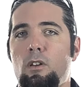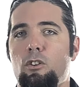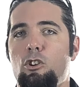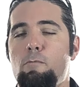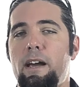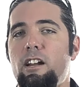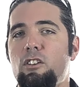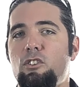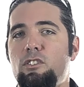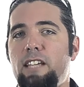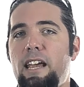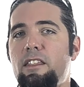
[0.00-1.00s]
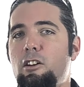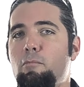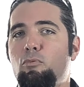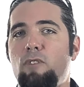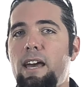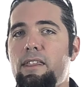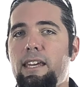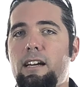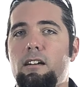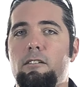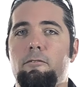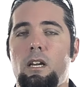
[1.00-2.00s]
might also say they're breathier.
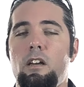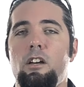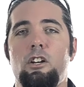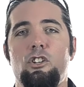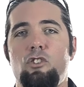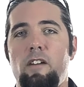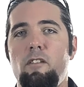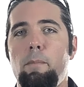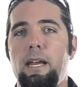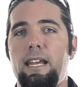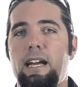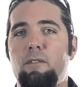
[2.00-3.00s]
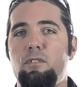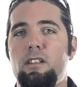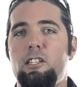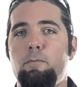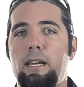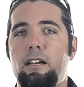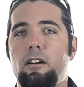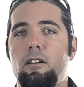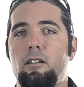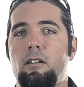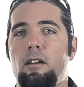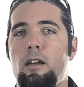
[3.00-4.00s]
Try repeating after the speaker,
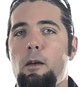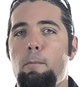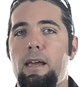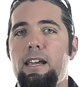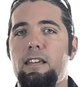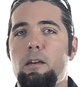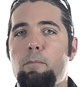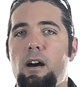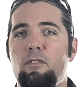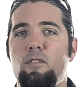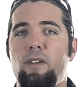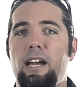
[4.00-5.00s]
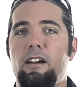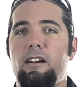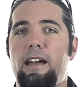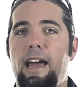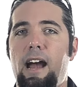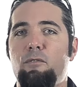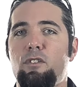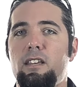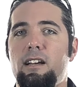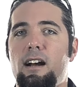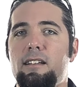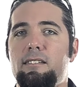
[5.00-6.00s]
making the puff of air after the
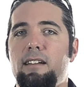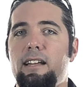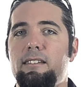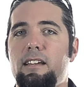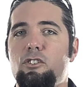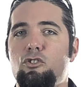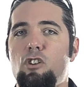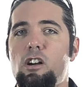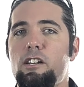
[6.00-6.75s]
consonant as strong as you